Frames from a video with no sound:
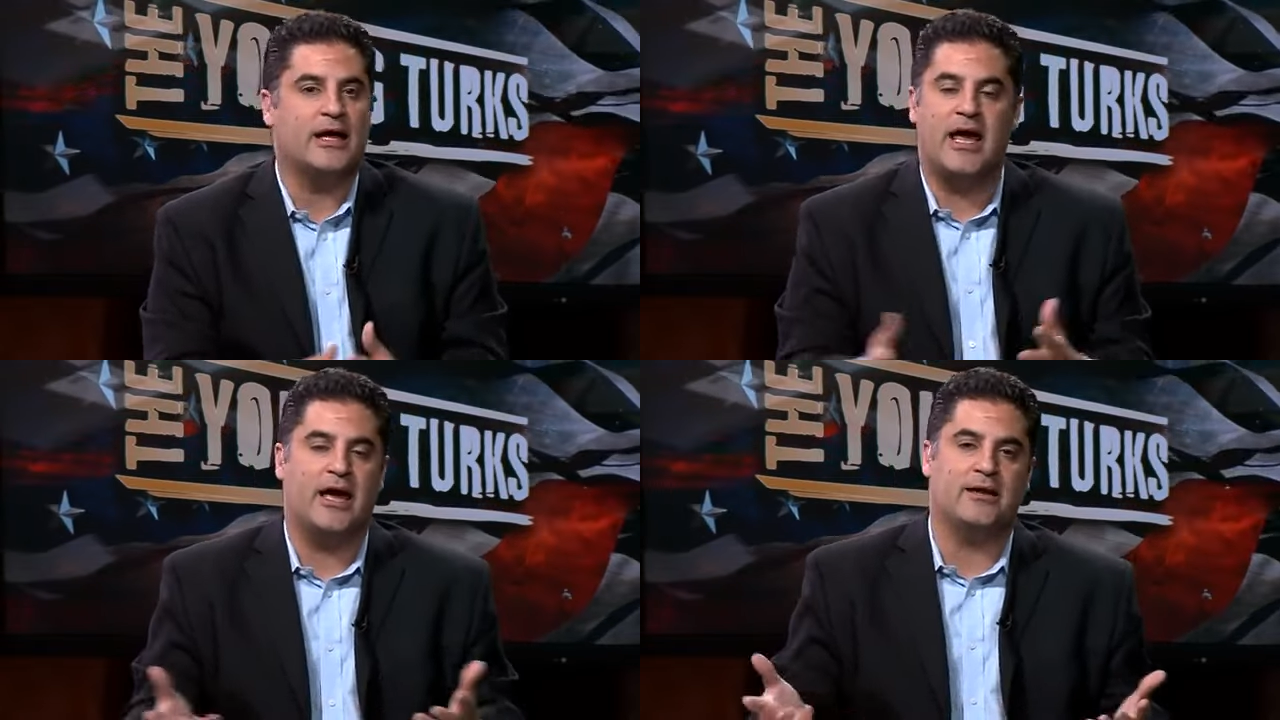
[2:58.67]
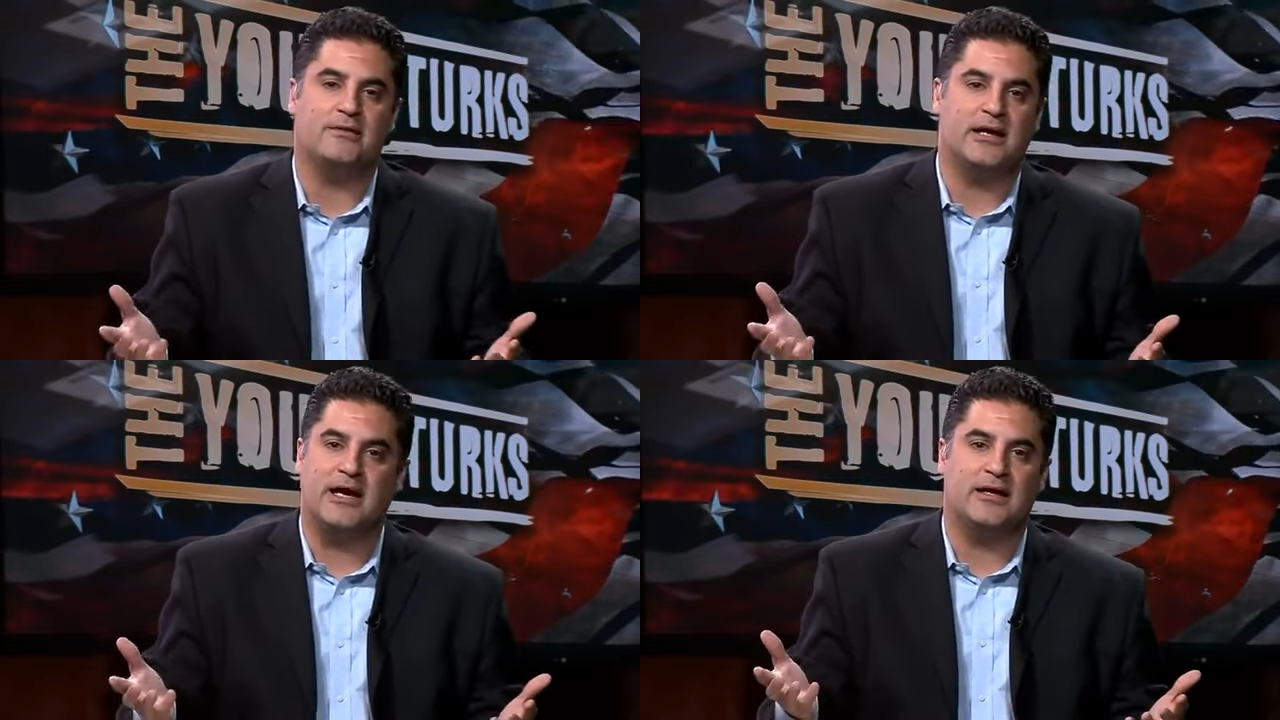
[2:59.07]
I
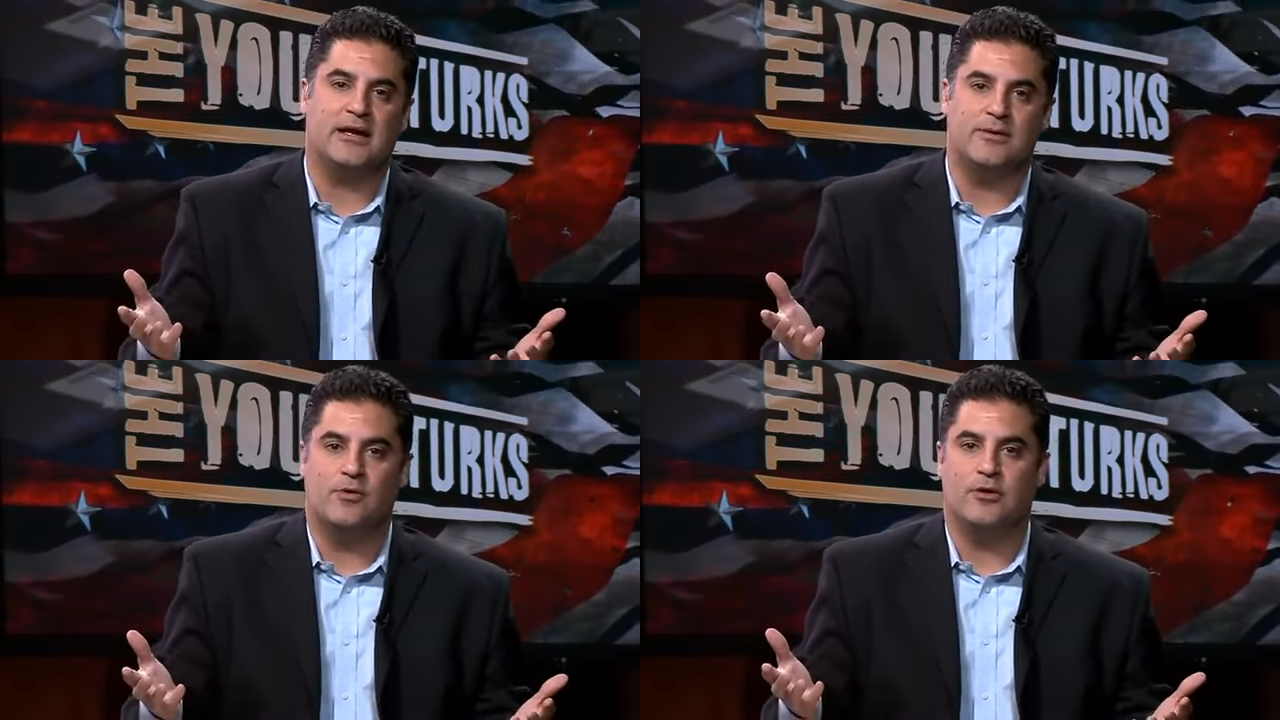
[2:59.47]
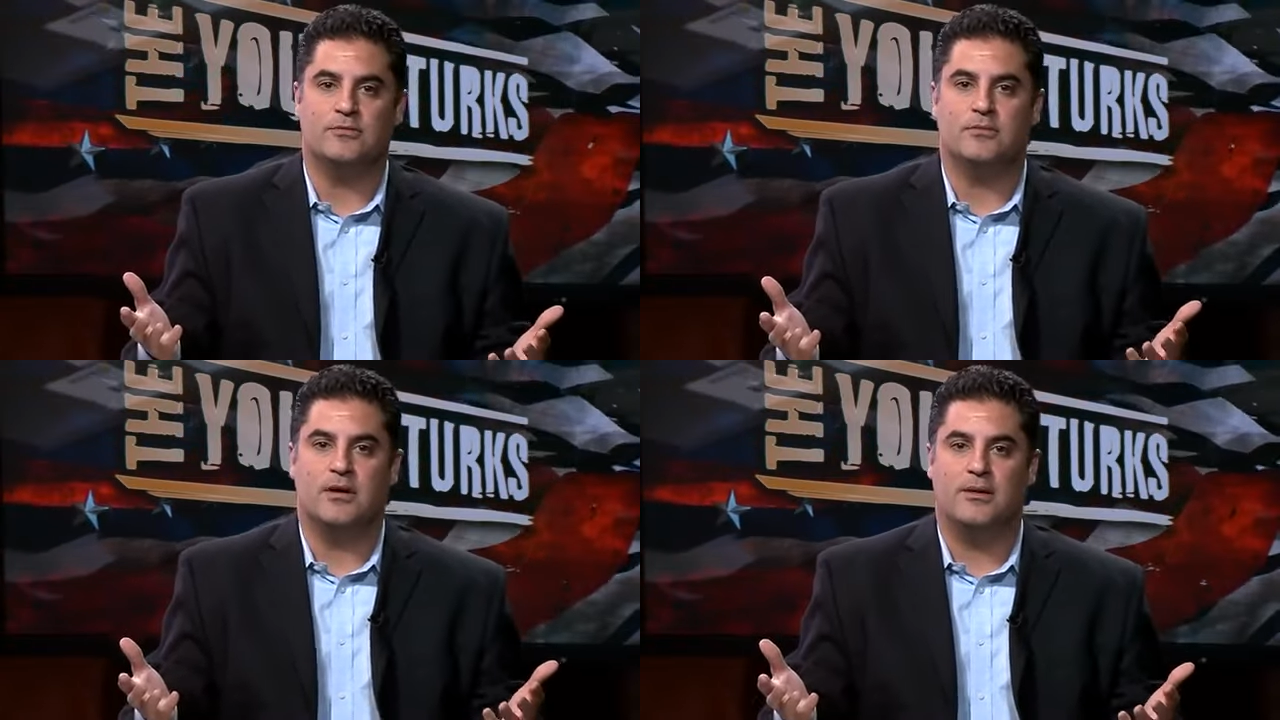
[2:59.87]
can't take it anymore.
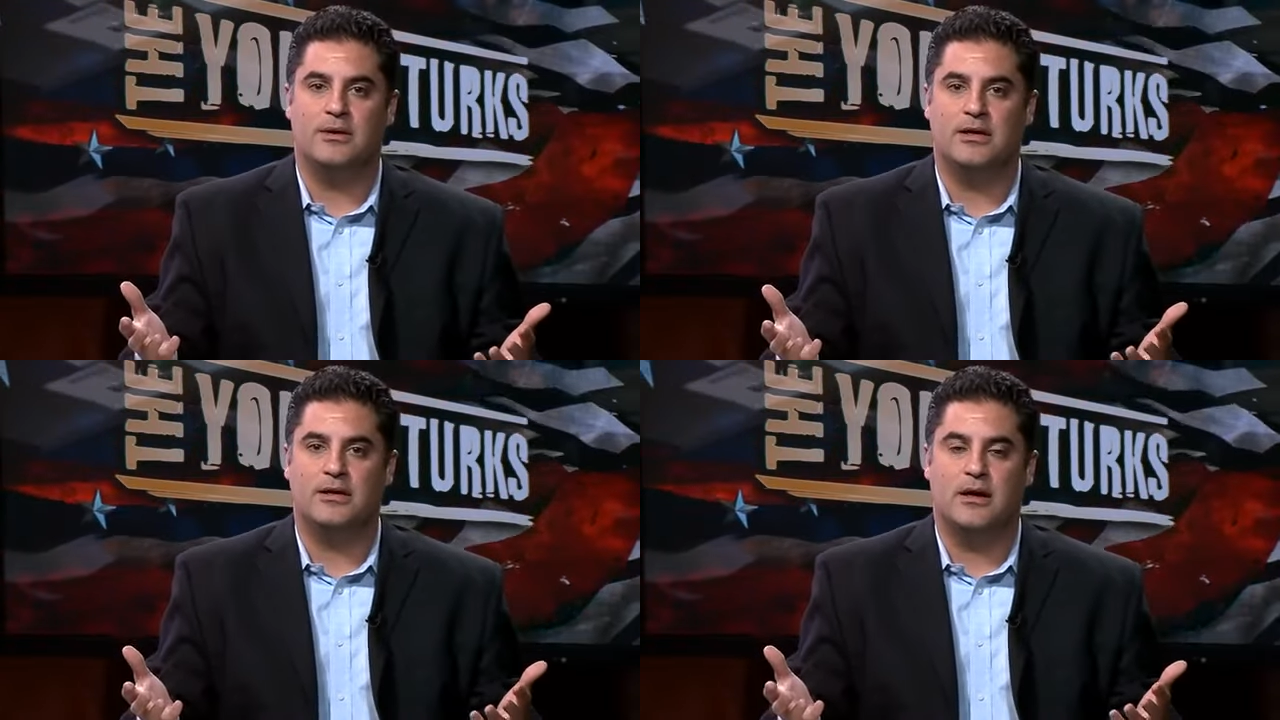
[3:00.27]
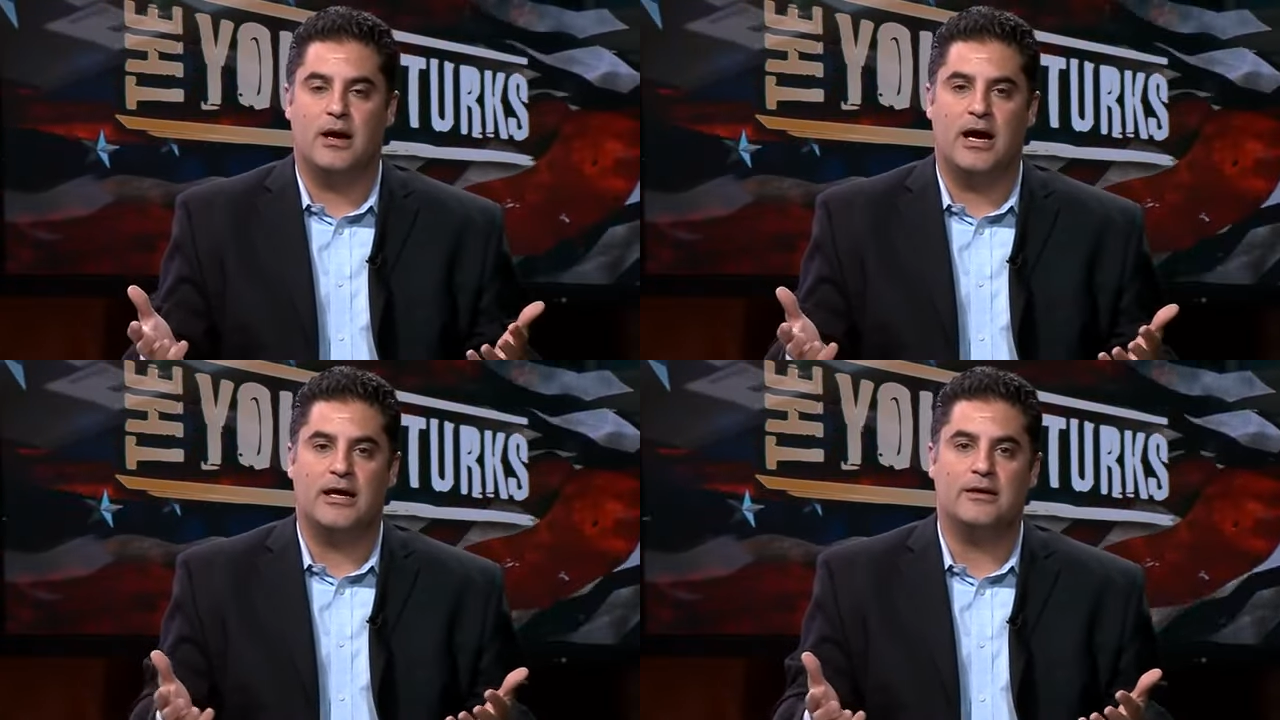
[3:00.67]
I mean,
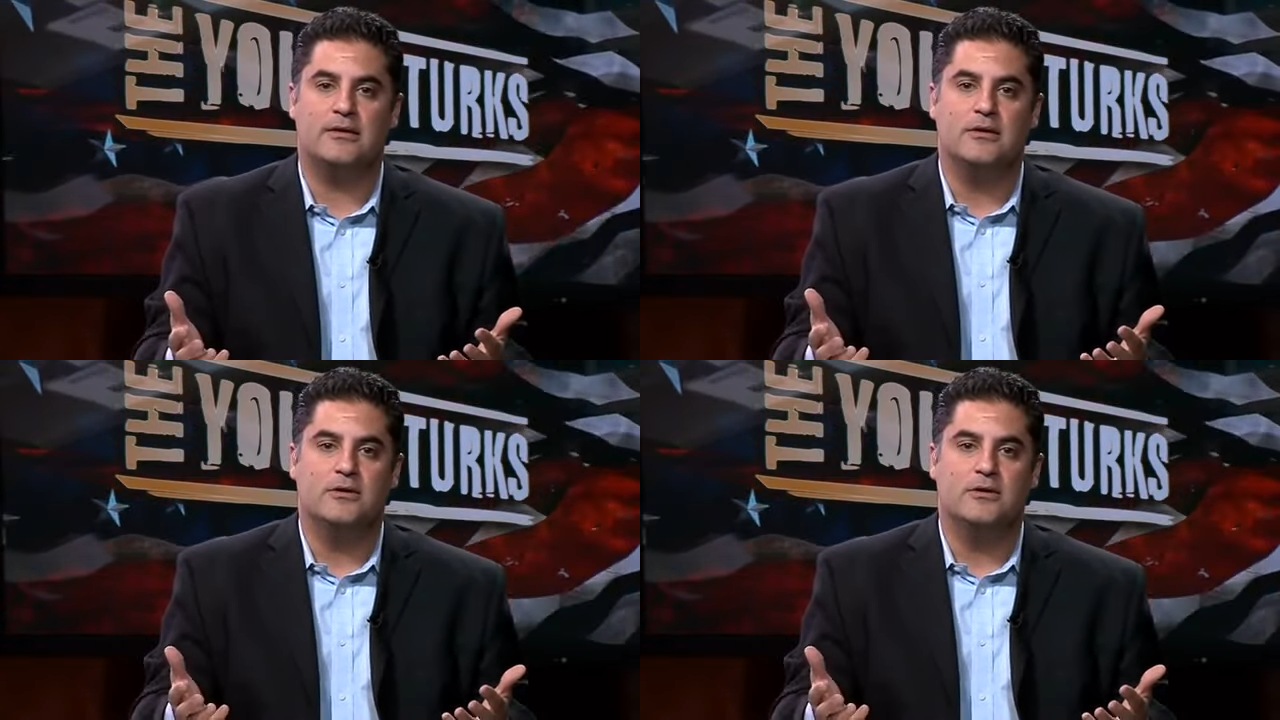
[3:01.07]
I.